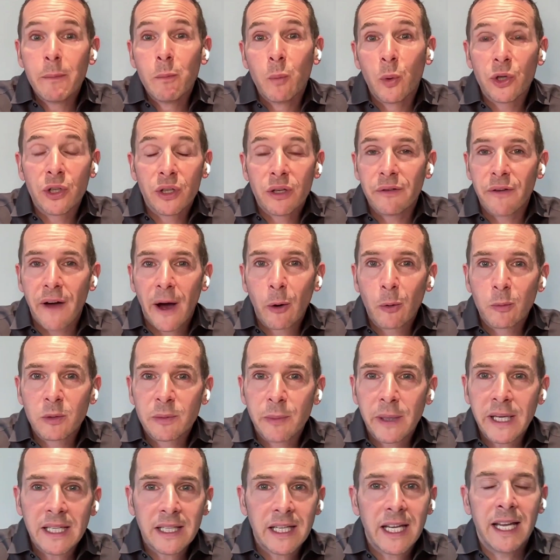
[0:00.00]
wouldn't have helped
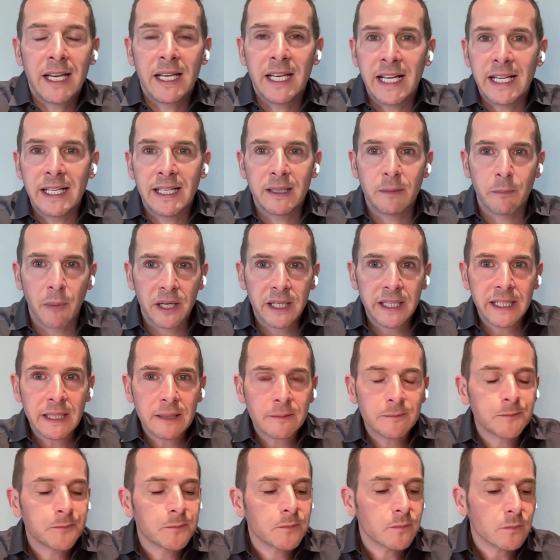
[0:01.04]
me. It needed money,
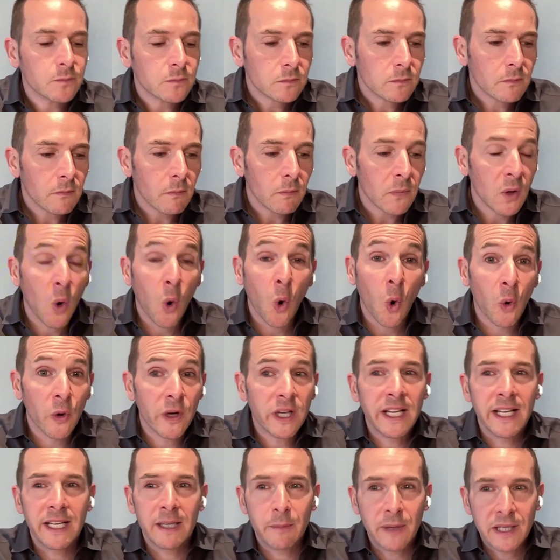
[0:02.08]
or it
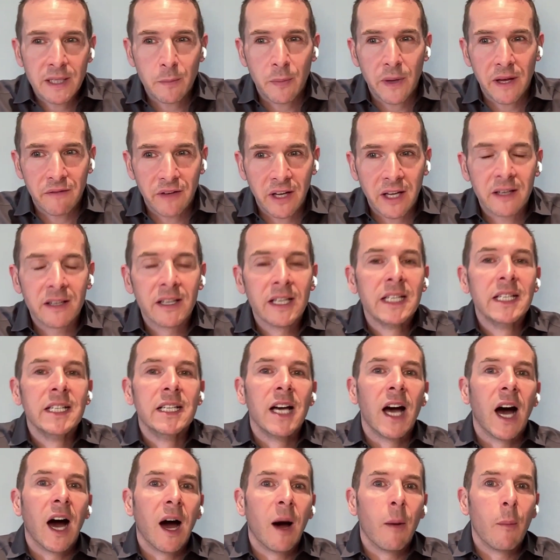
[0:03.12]
needed me to pivot.
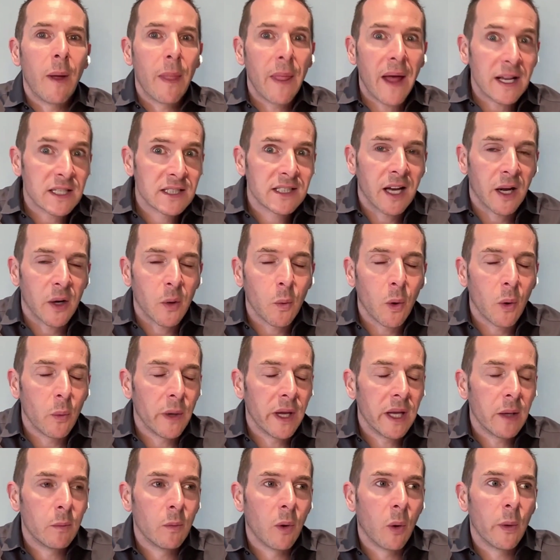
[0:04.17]
And that's kind of what
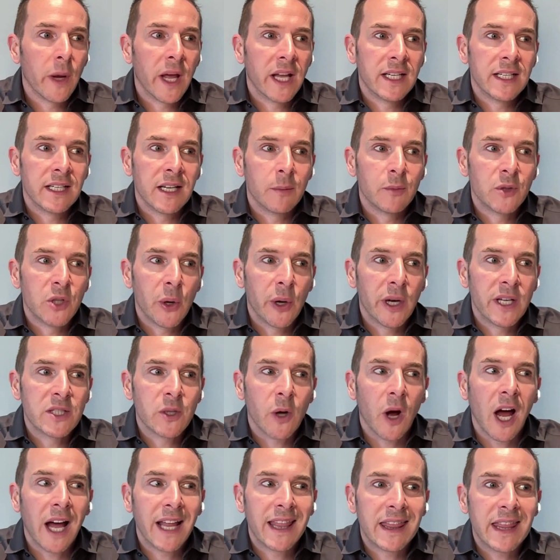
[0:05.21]
we ended up doing.
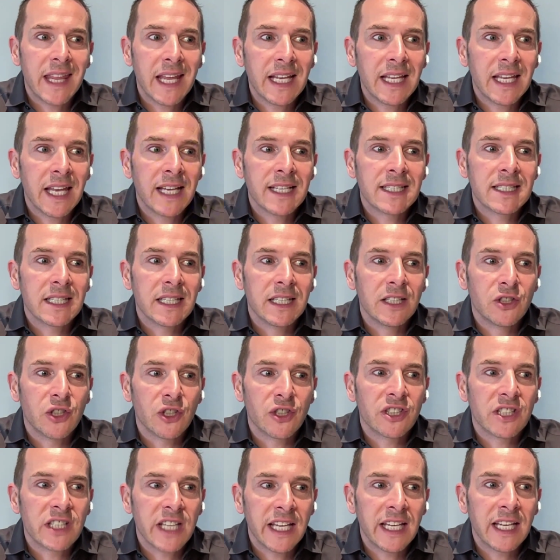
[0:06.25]
So I think it's
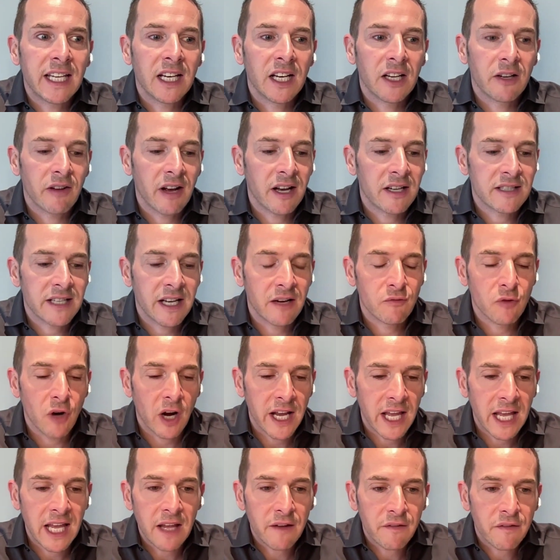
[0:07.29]
just thinking about saying, right,
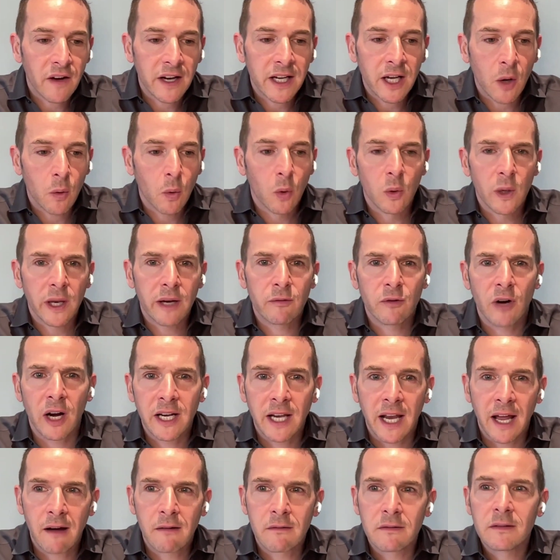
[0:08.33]
if I go all in right
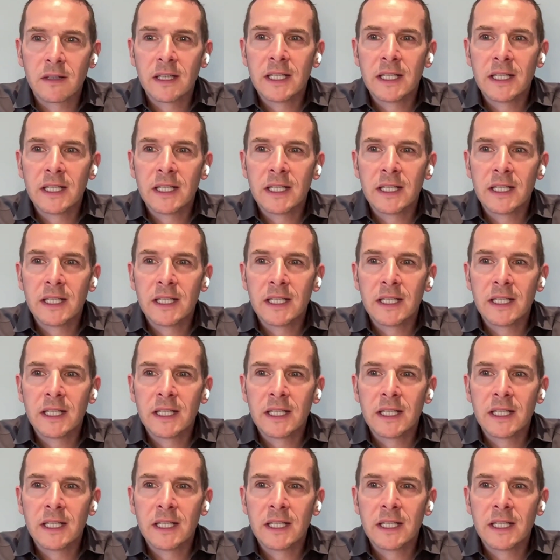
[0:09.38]
now,